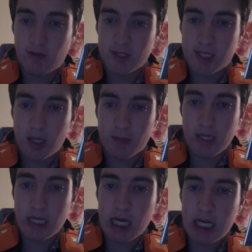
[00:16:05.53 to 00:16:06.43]
on to number
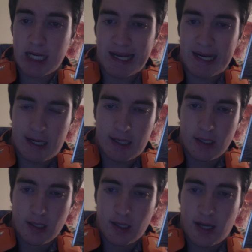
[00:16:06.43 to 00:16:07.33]
nine here.
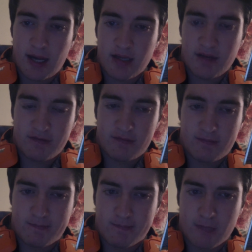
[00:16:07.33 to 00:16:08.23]
I had a tough
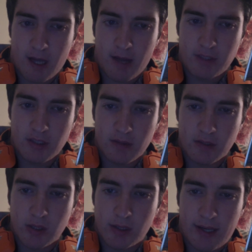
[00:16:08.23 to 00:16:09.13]
time choosing
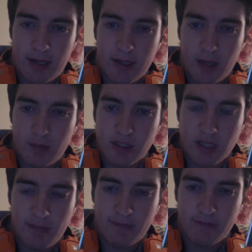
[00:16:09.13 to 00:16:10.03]
between ten and nine, which
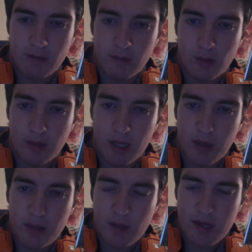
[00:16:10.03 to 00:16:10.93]
I preferred more, but I
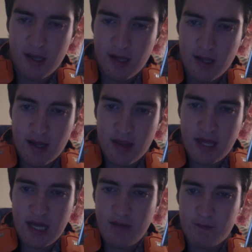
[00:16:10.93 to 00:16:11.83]
went with
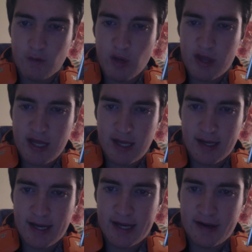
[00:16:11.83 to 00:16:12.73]
The Evil Within
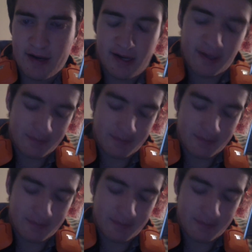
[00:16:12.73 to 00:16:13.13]
at nine,